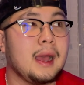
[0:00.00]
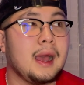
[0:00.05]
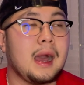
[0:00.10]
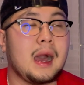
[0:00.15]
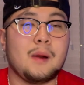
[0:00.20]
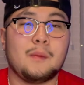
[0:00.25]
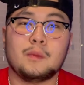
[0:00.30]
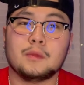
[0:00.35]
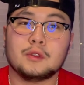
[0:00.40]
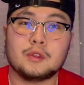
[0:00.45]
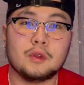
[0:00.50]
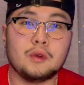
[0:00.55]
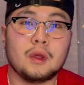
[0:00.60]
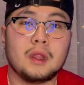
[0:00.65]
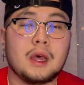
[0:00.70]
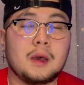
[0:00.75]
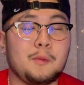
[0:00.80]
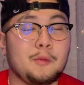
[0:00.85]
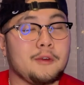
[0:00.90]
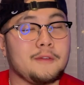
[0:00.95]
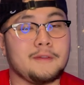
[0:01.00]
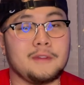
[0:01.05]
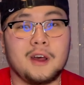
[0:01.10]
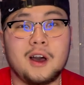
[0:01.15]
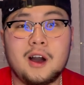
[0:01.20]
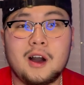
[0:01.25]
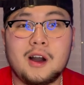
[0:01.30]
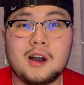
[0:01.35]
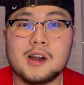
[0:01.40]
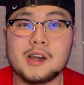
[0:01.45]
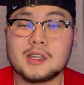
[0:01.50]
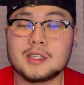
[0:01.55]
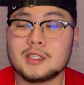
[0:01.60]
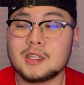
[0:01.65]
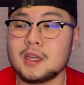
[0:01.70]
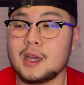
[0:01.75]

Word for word: I'm gonna do a lot more vlogs.